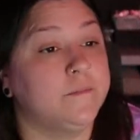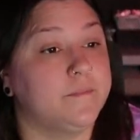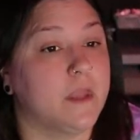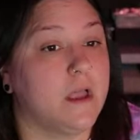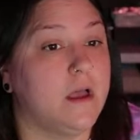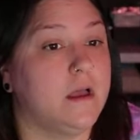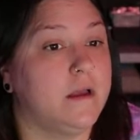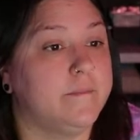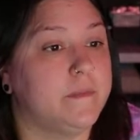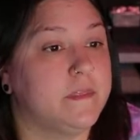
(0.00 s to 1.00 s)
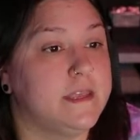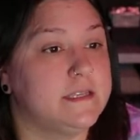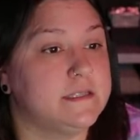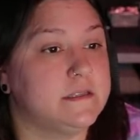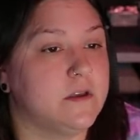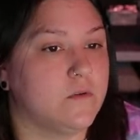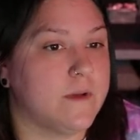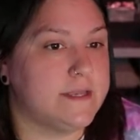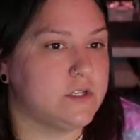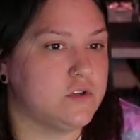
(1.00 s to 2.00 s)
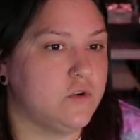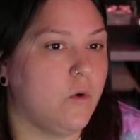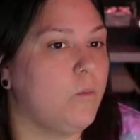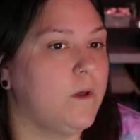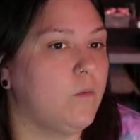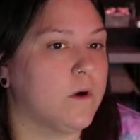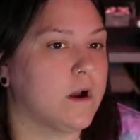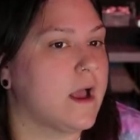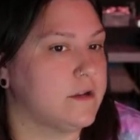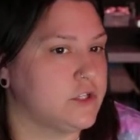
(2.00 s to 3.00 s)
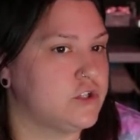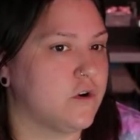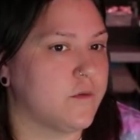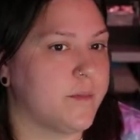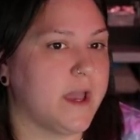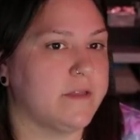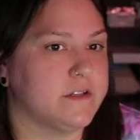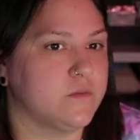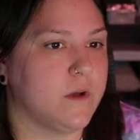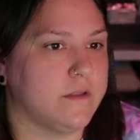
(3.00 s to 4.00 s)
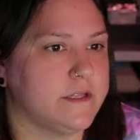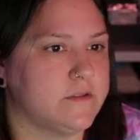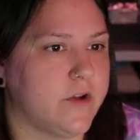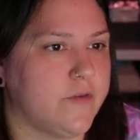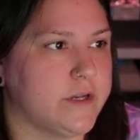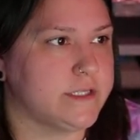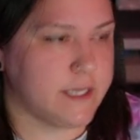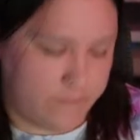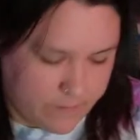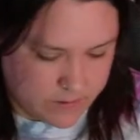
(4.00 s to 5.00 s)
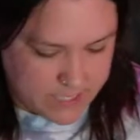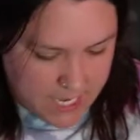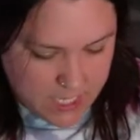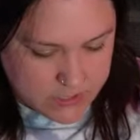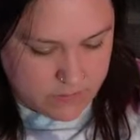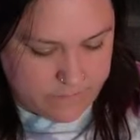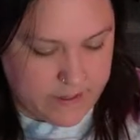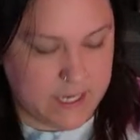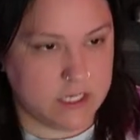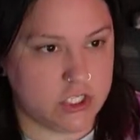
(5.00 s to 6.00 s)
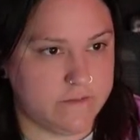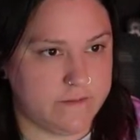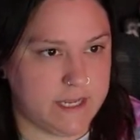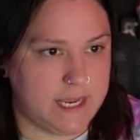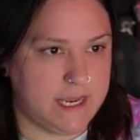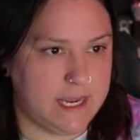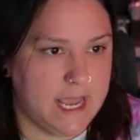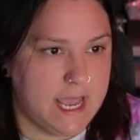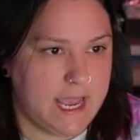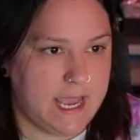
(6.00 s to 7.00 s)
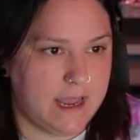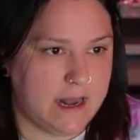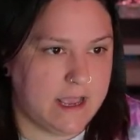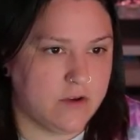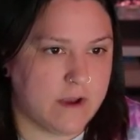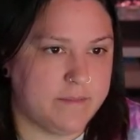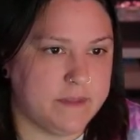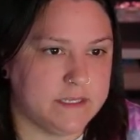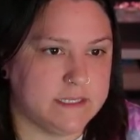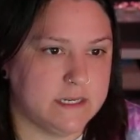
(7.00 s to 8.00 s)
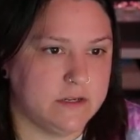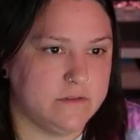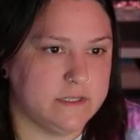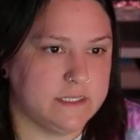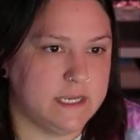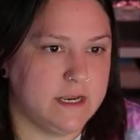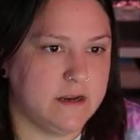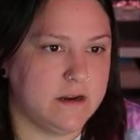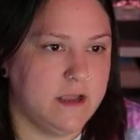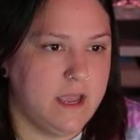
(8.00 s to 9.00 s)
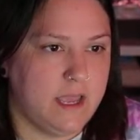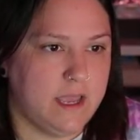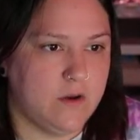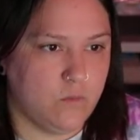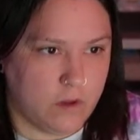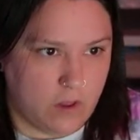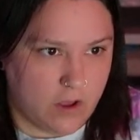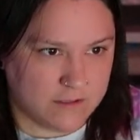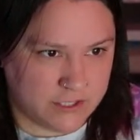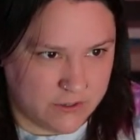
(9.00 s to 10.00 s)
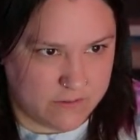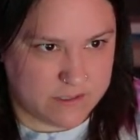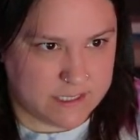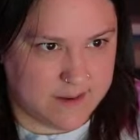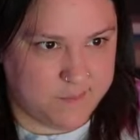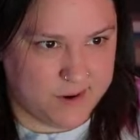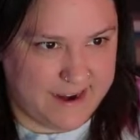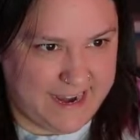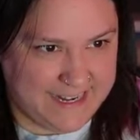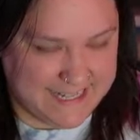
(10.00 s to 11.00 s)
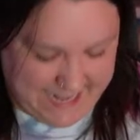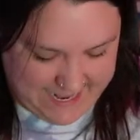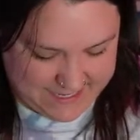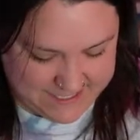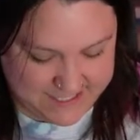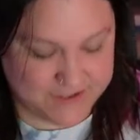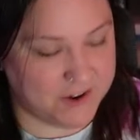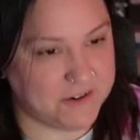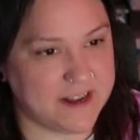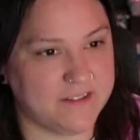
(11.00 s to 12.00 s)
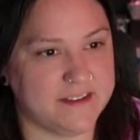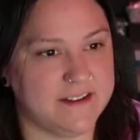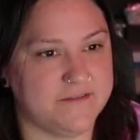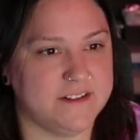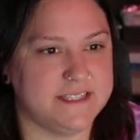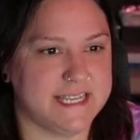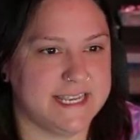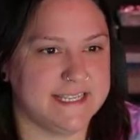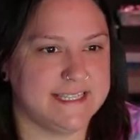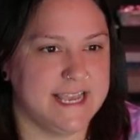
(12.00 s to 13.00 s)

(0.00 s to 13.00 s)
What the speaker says: the eraser tool will work on a stroke path as well. That's what I want to say first. So if I hit Shift E and I grab this and do this here, it will also separate on a stroke. Now the difference is